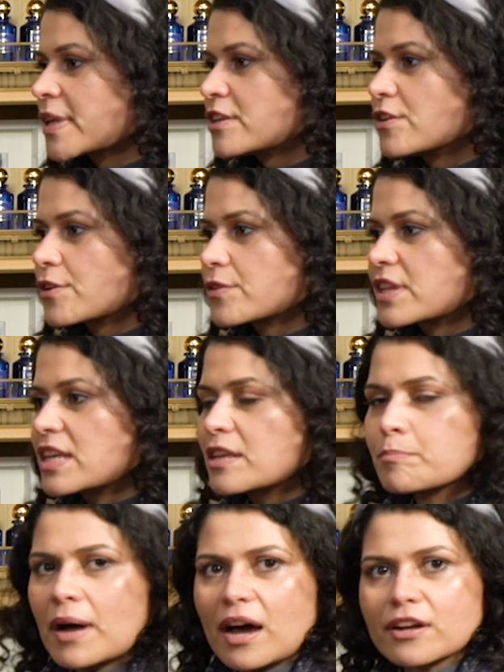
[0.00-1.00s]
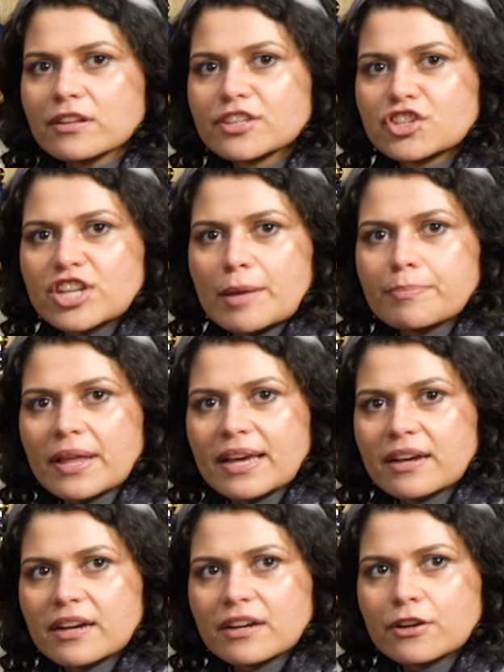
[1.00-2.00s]
You know, the bottle is shaped
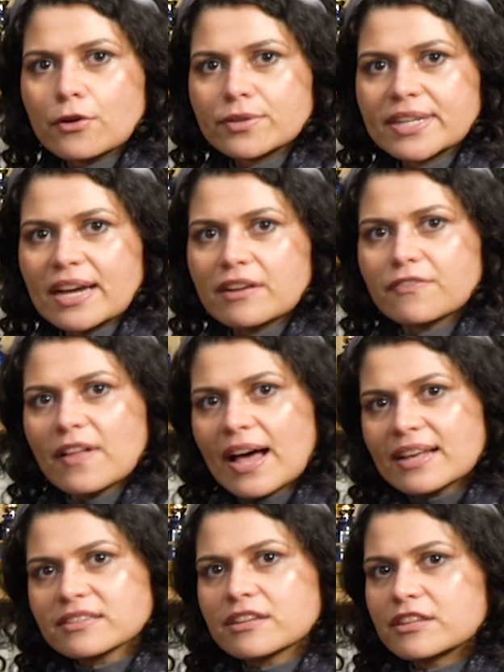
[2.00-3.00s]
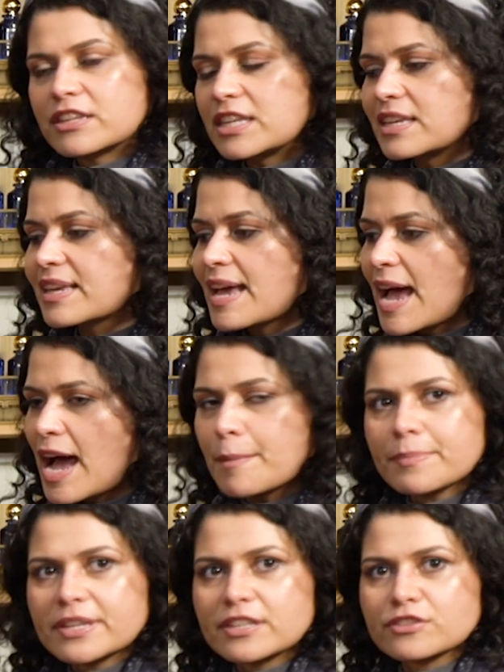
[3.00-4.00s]
like a cognac flask. The
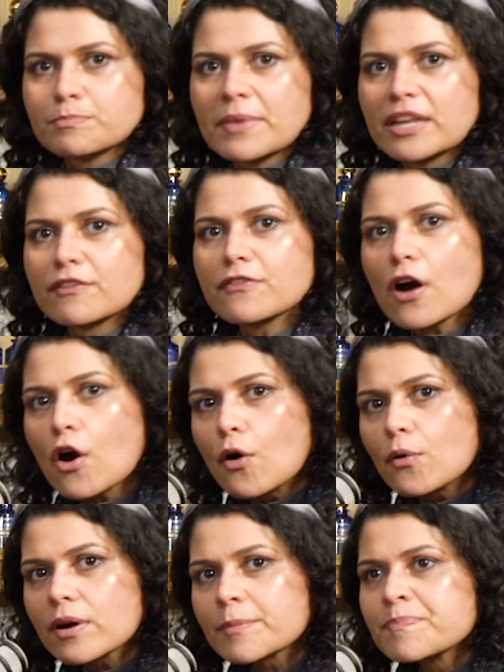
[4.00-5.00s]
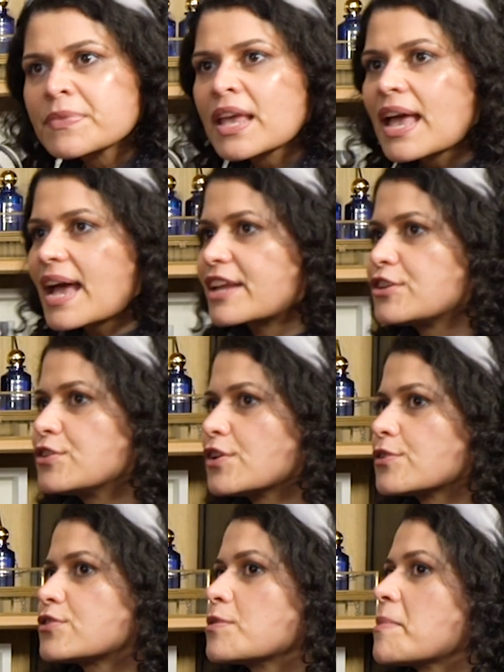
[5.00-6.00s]
cap is made of oak. And, you
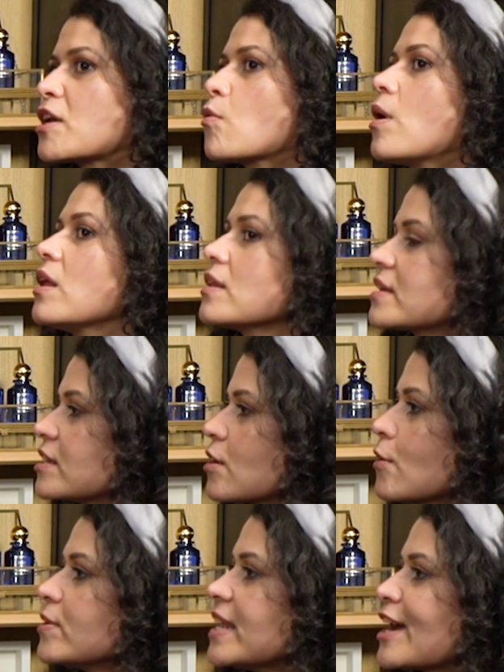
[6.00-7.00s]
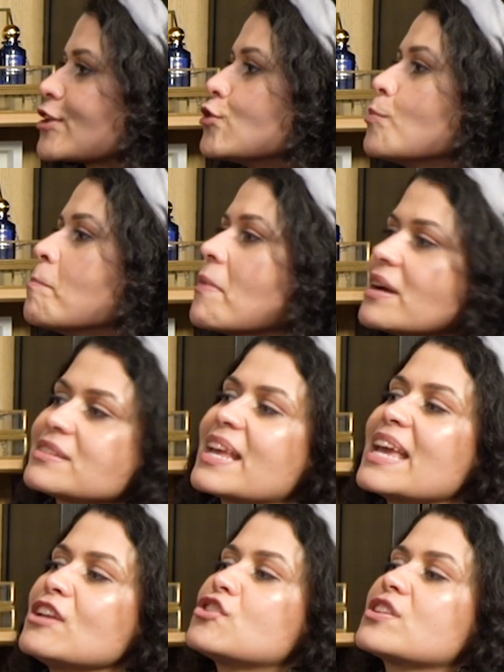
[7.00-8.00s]
know, to make quality cognac, you must
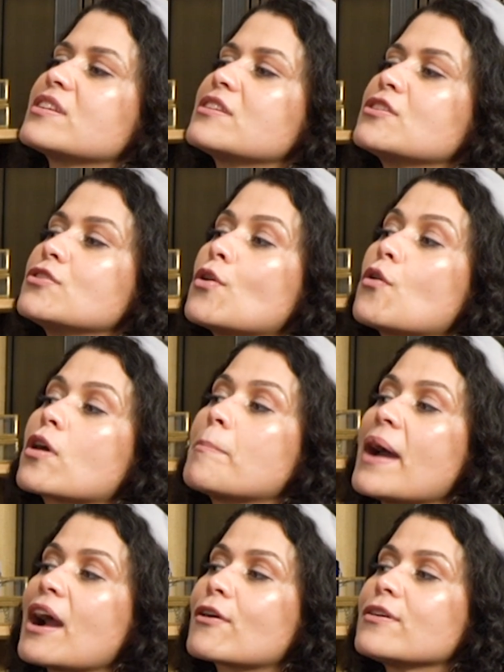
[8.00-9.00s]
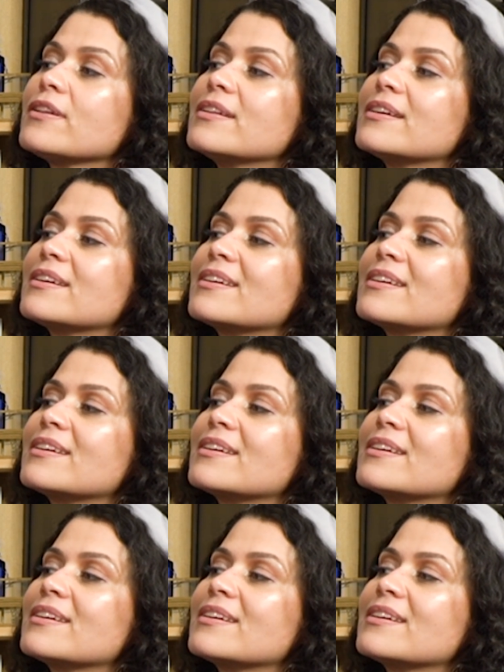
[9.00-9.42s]
age it in an oak barrel.